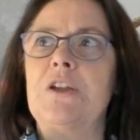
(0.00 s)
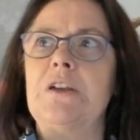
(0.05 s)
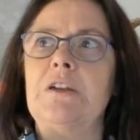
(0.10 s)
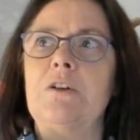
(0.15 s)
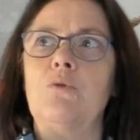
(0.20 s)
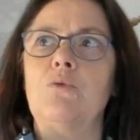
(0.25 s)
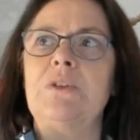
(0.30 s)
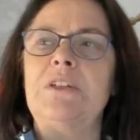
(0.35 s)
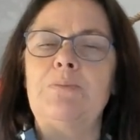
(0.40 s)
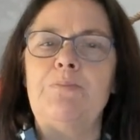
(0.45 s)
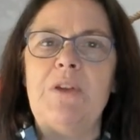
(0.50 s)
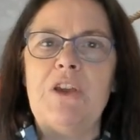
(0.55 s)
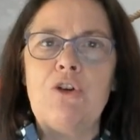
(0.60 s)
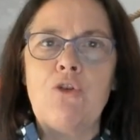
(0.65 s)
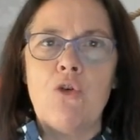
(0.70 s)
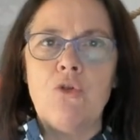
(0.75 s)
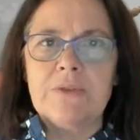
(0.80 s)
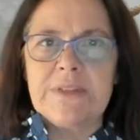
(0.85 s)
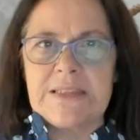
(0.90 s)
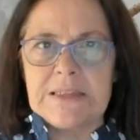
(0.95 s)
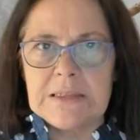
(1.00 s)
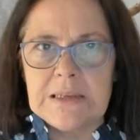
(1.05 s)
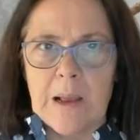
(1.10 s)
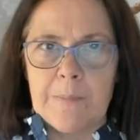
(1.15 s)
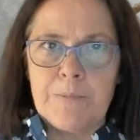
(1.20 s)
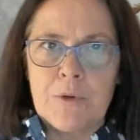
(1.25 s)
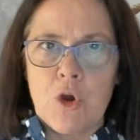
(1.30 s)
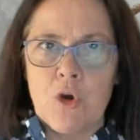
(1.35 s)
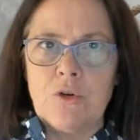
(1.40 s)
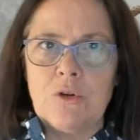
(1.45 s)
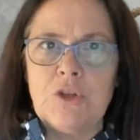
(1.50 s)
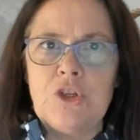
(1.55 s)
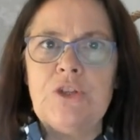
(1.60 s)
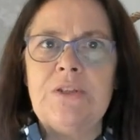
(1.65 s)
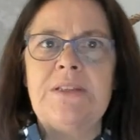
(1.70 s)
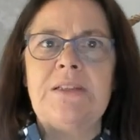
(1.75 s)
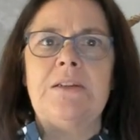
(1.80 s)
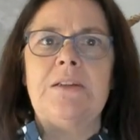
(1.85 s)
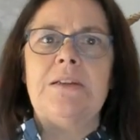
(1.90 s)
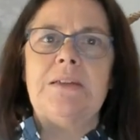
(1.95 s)
and it was because
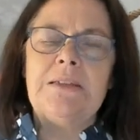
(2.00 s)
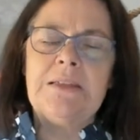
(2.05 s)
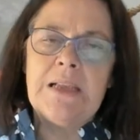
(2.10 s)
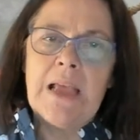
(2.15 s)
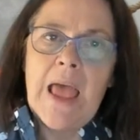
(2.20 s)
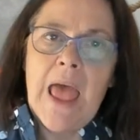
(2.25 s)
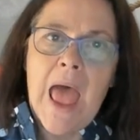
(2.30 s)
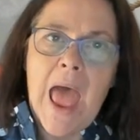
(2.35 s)
subconsciousness